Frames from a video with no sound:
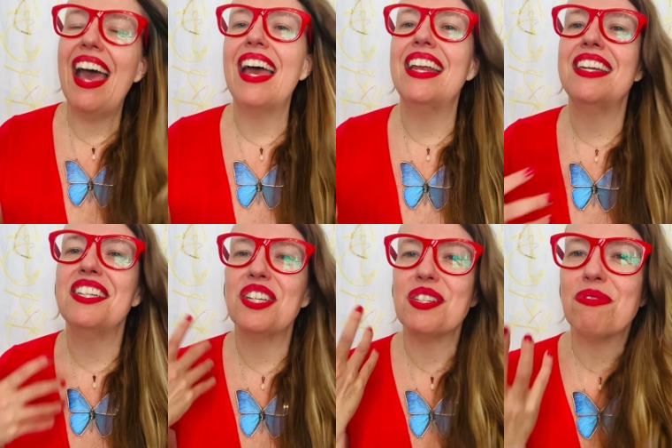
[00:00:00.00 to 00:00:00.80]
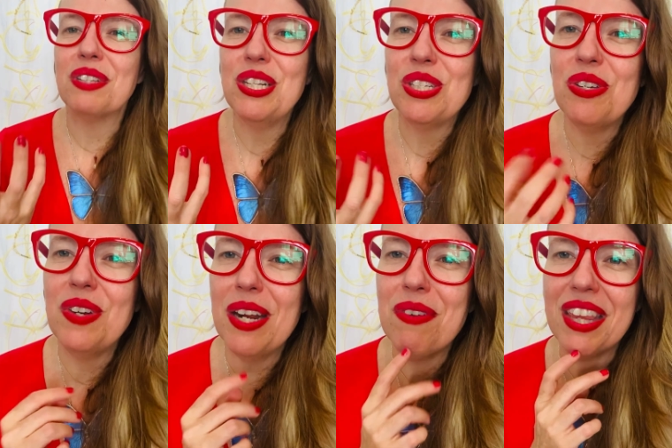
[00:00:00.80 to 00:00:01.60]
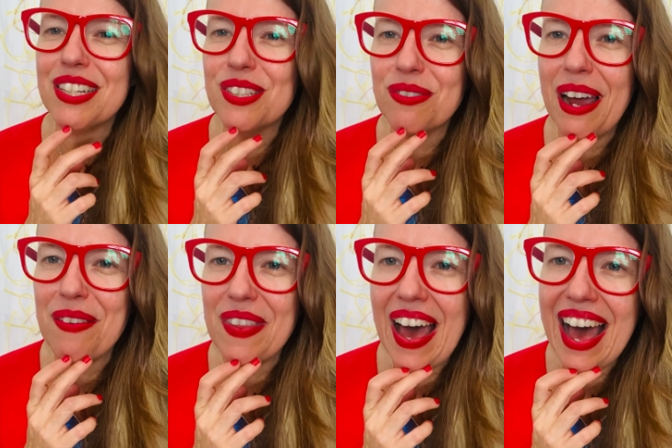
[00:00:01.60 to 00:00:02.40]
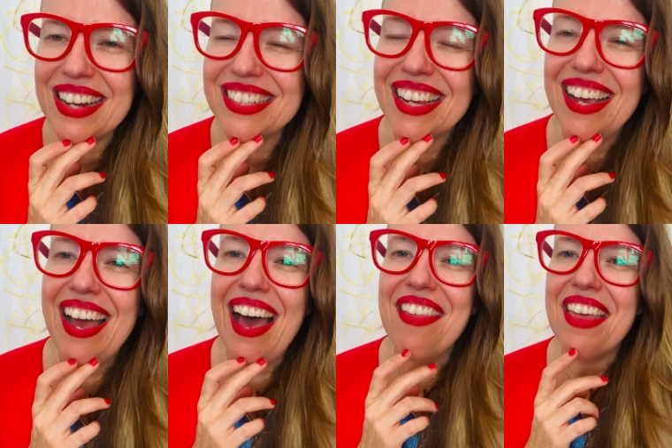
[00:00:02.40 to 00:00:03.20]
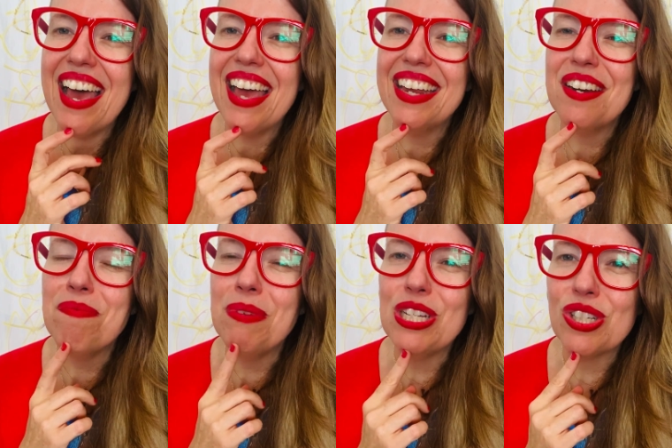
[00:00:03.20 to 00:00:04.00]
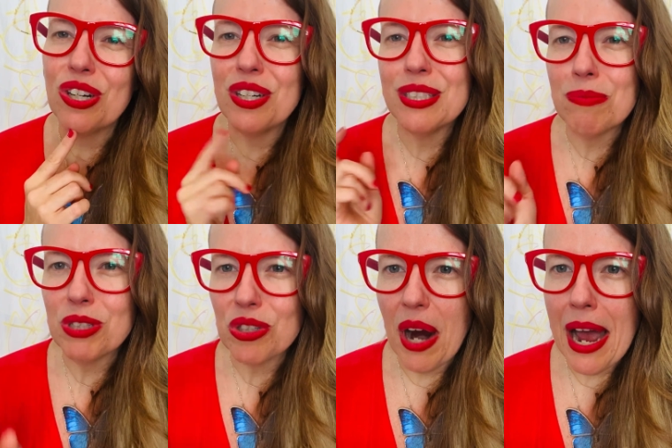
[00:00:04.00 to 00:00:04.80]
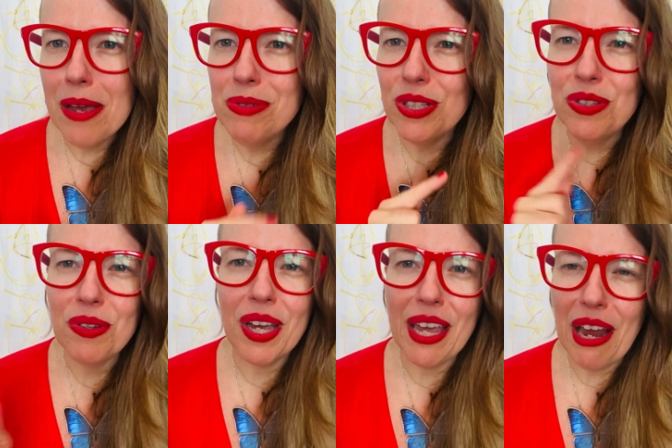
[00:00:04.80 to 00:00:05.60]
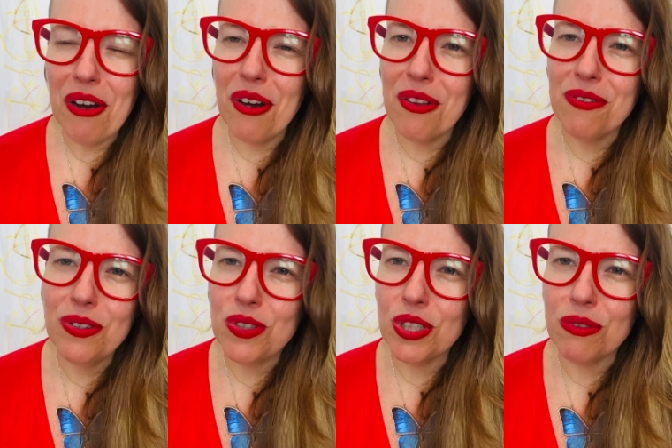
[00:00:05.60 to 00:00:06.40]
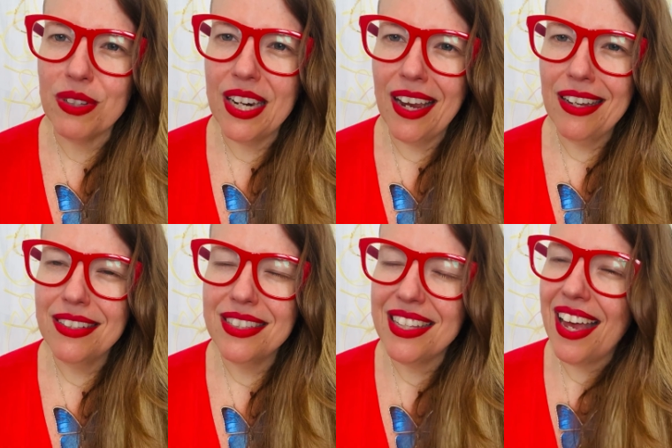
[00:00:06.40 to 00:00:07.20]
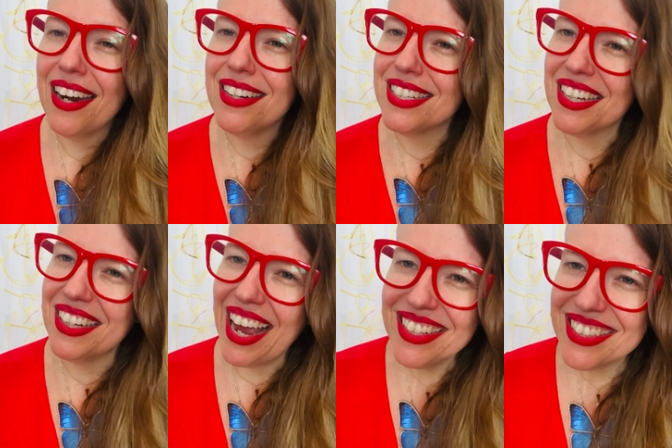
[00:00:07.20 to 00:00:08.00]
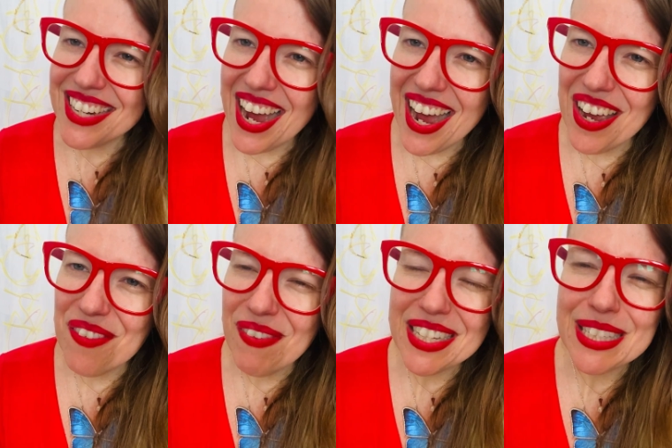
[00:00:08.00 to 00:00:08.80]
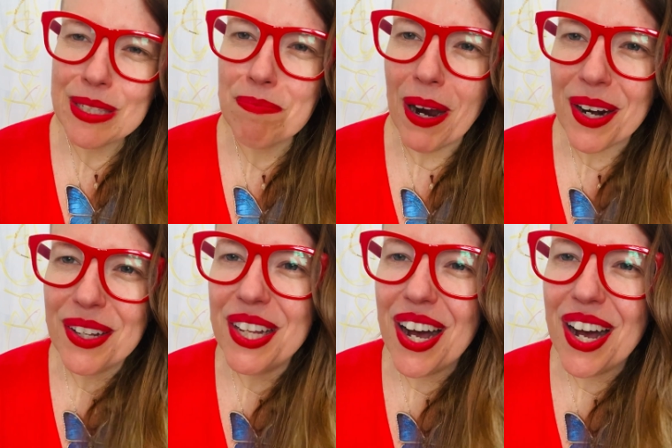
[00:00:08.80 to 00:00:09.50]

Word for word: and just really tune in with us around that. And then be sure to subscribe so you can get all the future readings. And until next time, sparkle